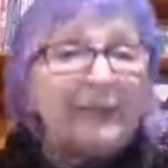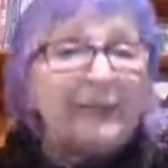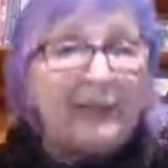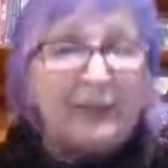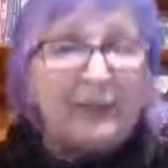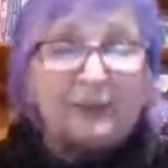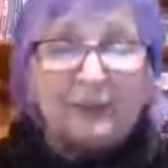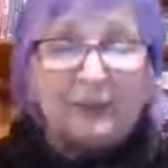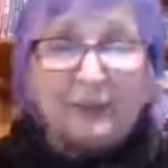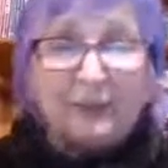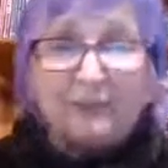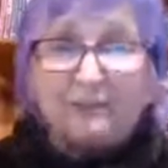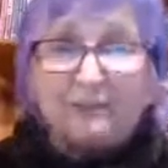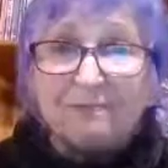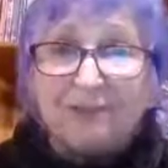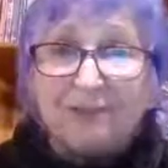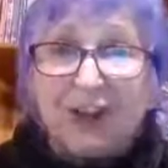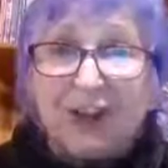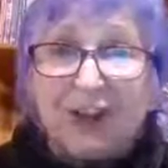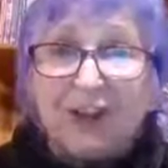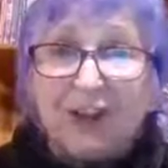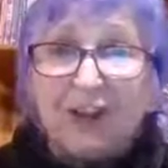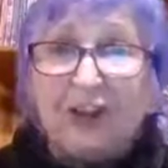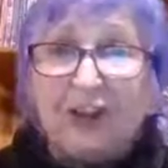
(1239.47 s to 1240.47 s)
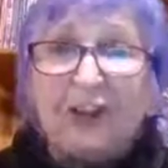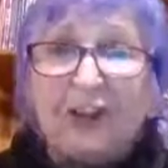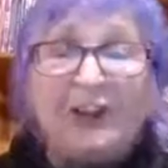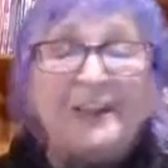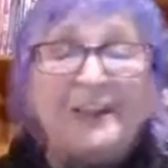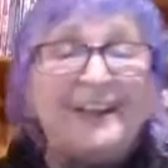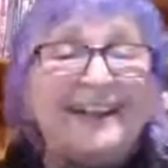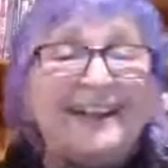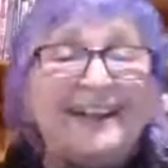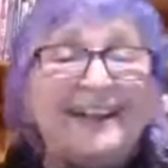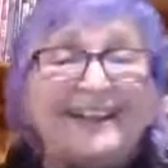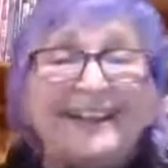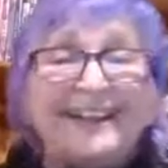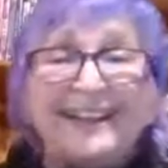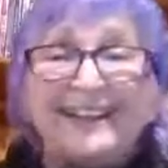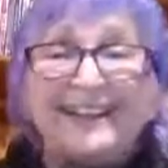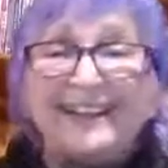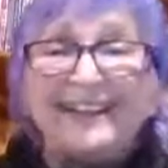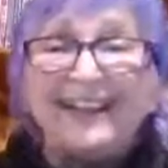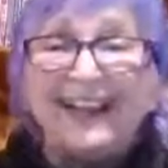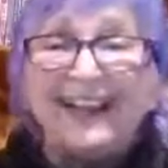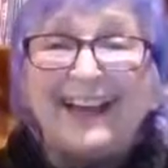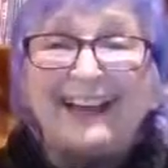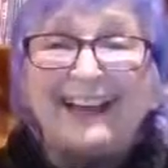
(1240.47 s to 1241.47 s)
If you fail,
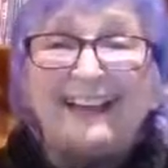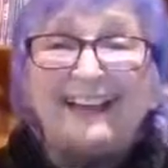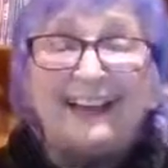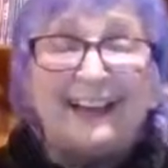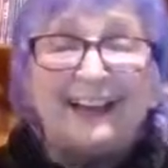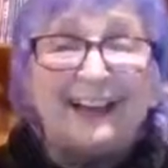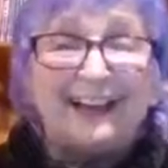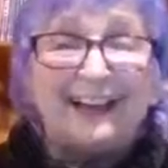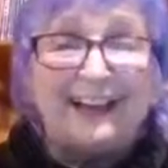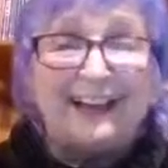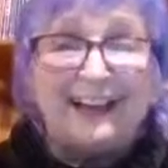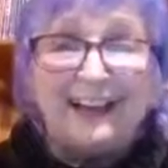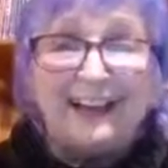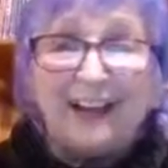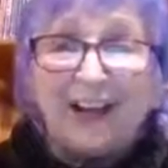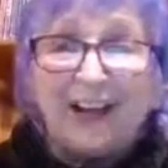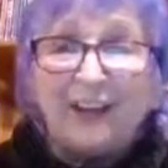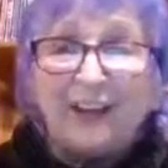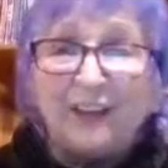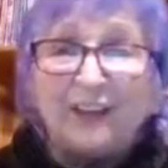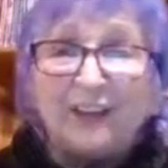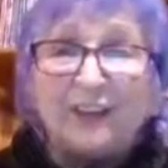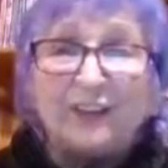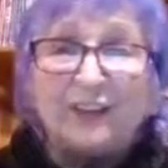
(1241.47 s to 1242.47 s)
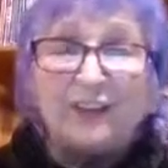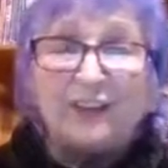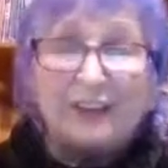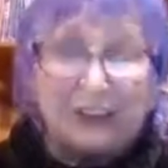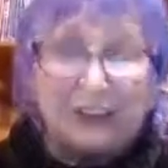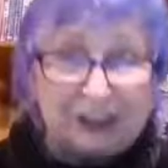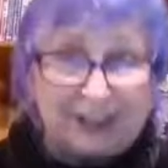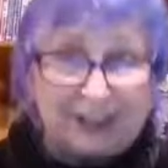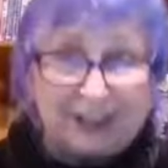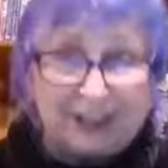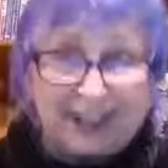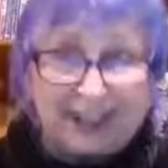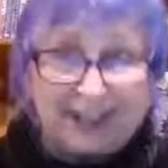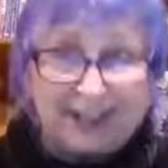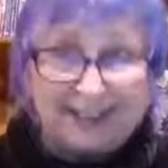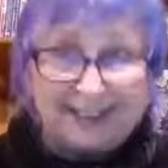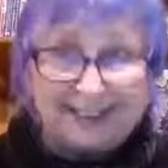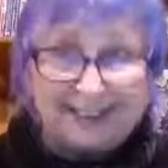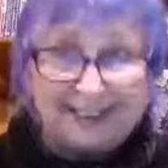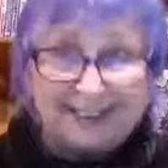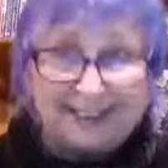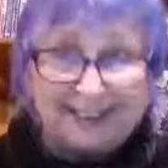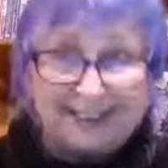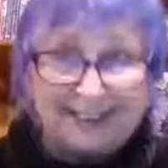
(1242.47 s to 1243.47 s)
you get another
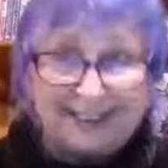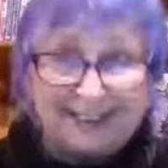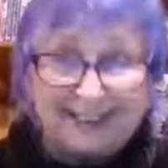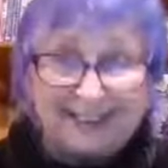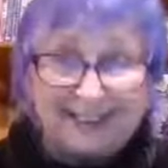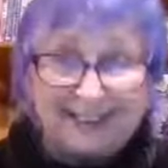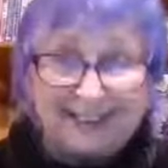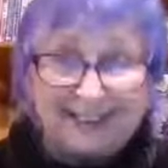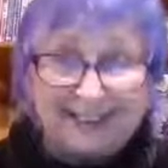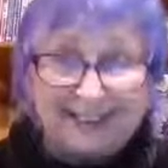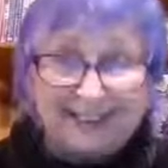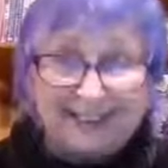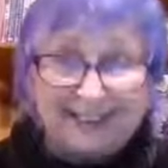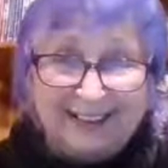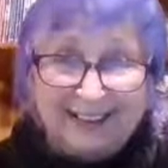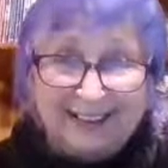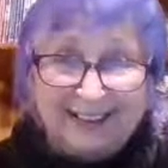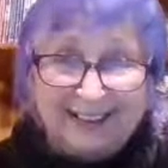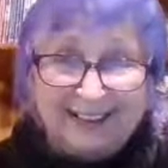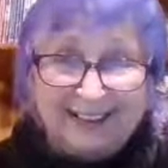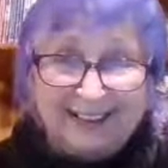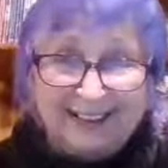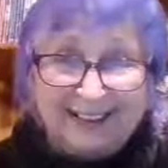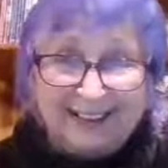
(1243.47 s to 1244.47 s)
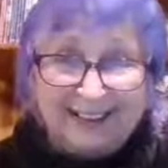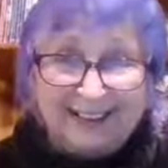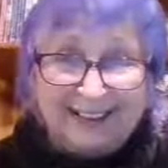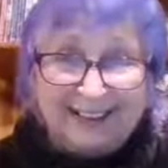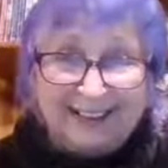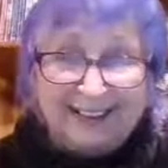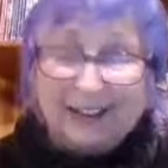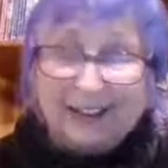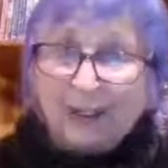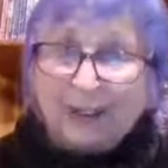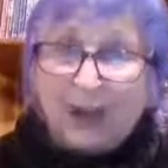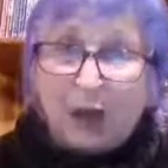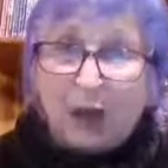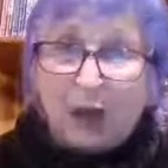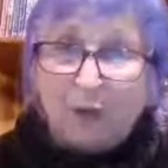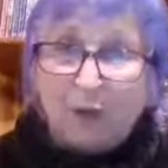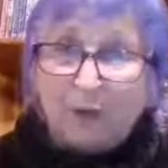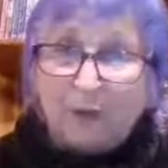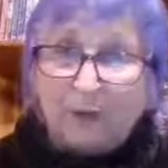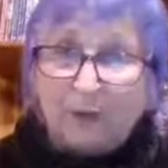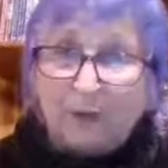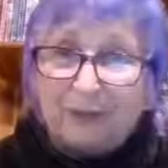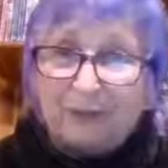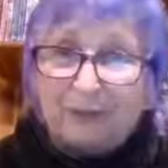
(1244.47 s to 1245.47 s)
chance. You
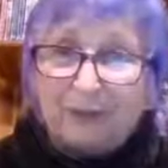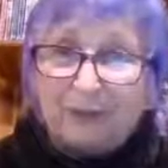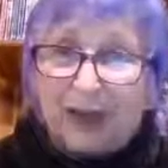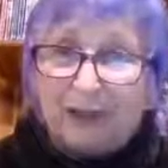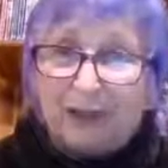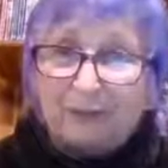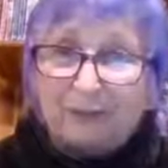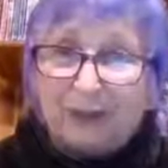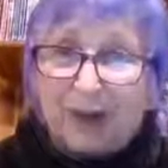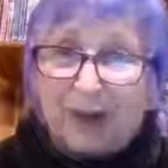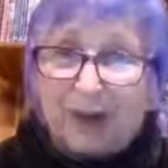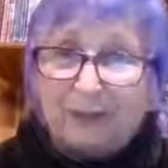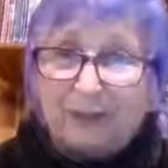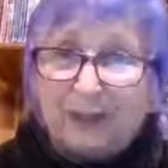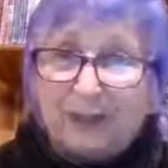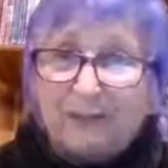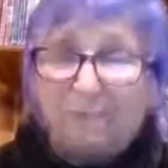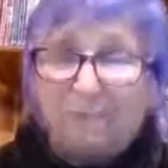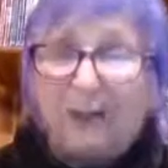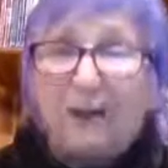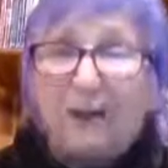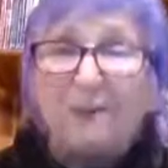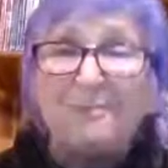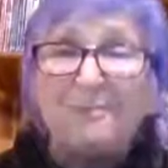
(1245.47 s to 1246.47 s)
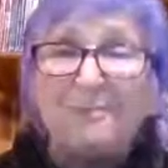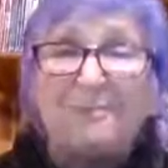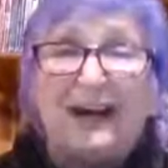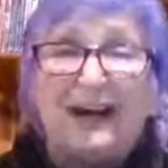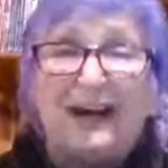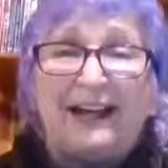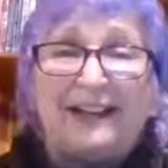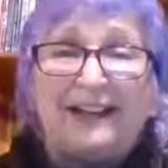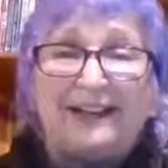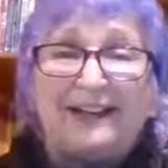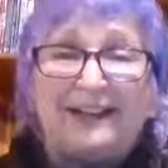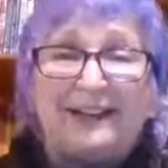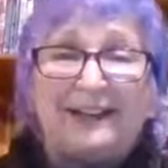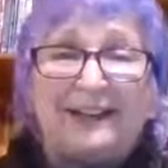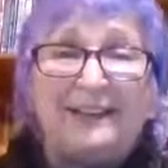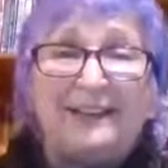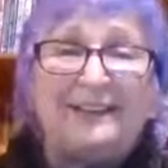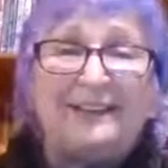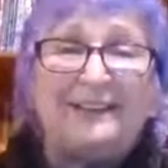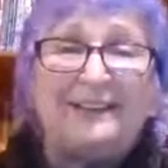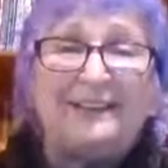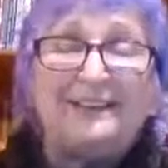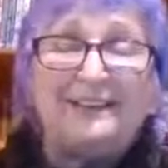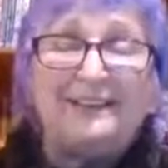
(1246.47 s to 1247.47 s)
know, I've talked about
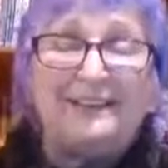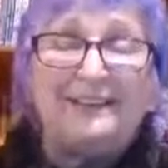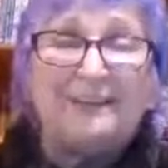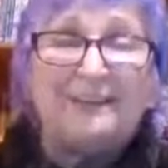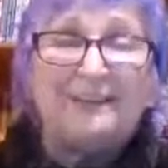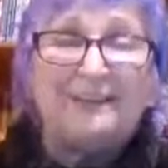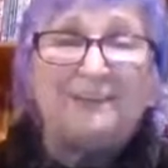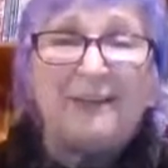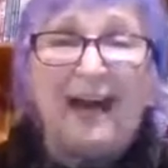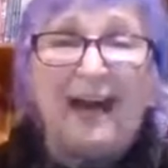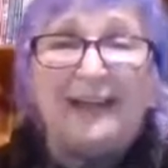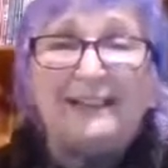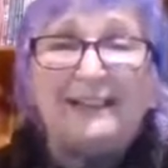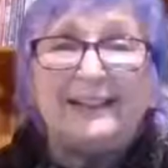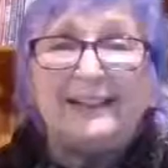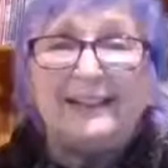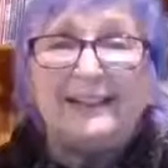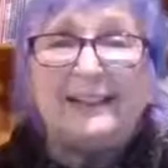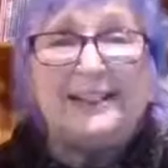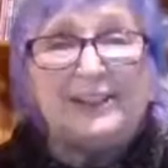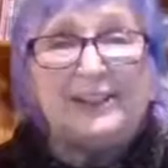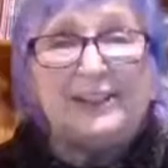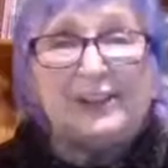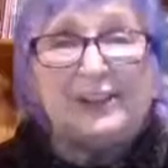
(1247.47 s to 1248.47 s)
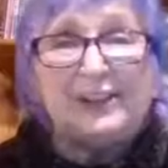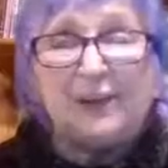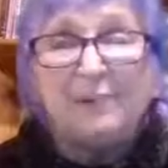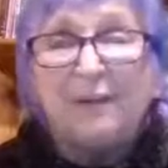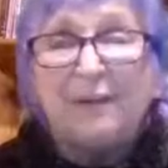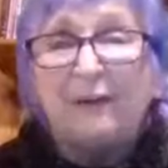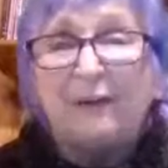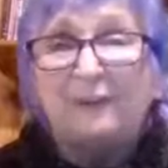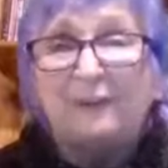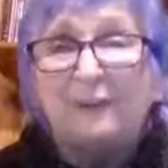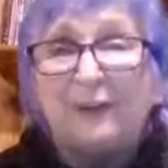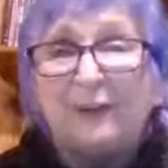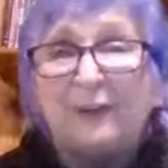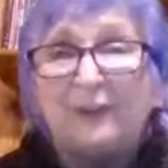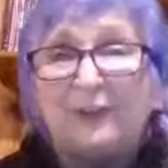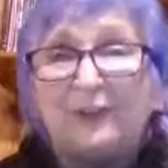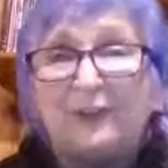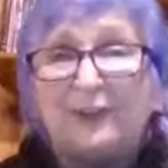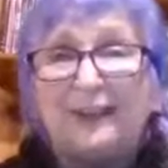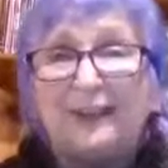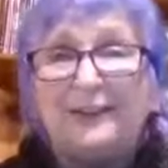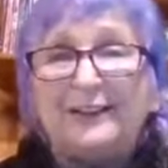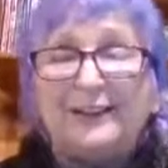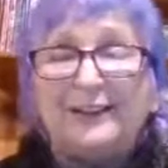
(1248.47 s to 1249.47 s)
my teacher, my
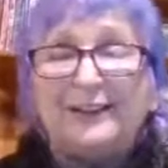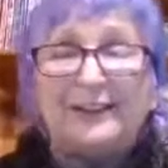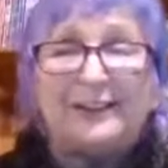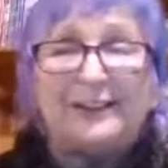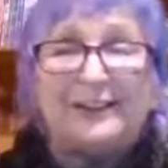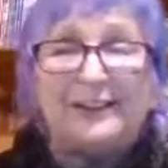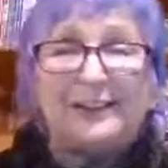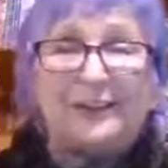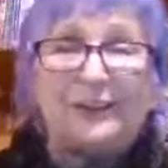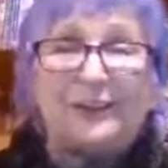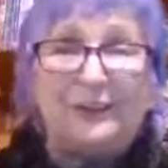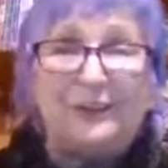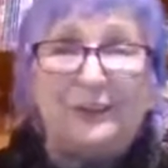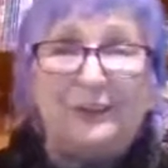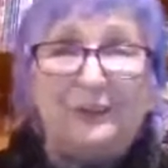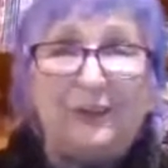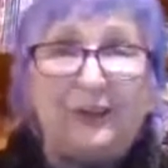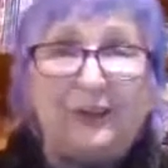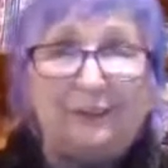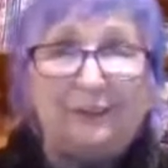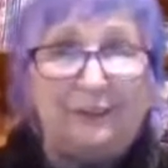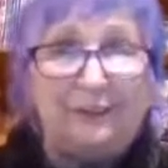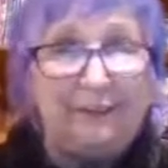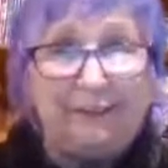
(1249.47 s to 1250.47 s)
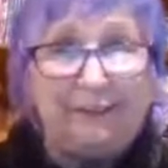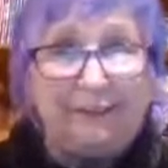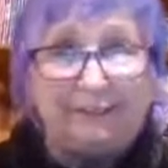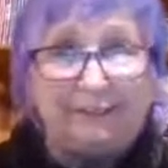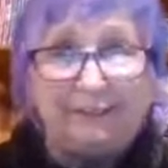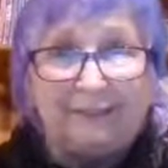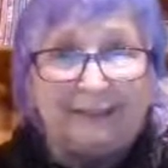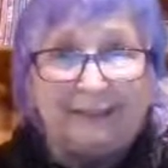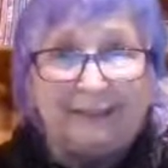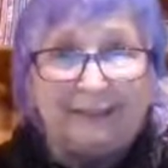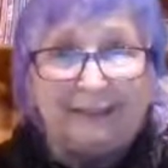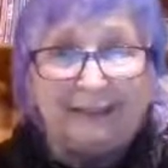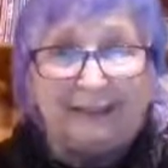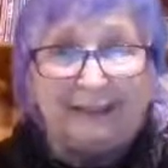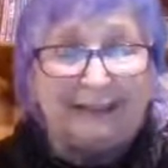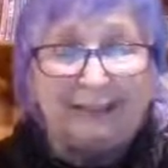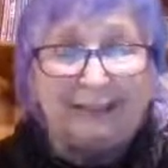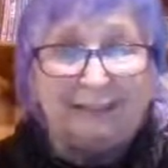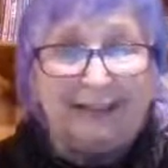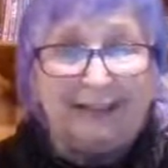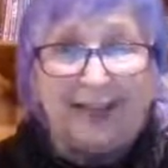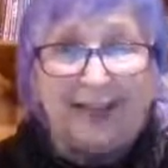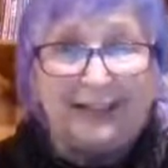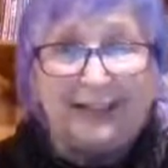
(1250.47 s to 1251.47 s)
fourth grade teacher, who I really don't
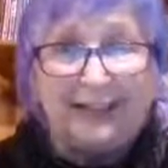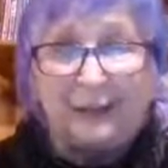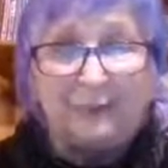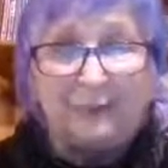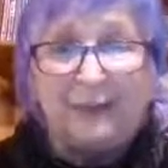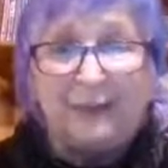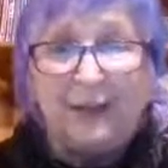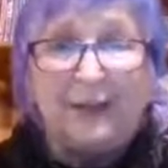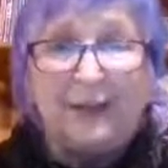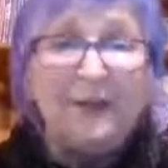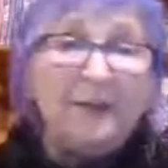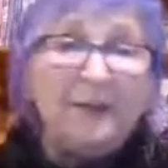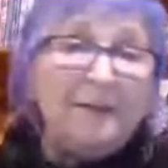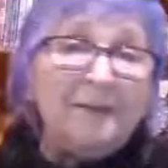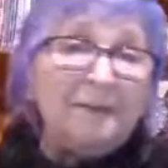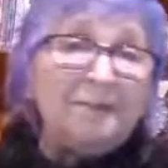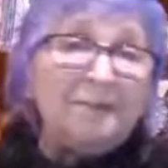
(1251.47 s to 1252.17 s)
think liked me.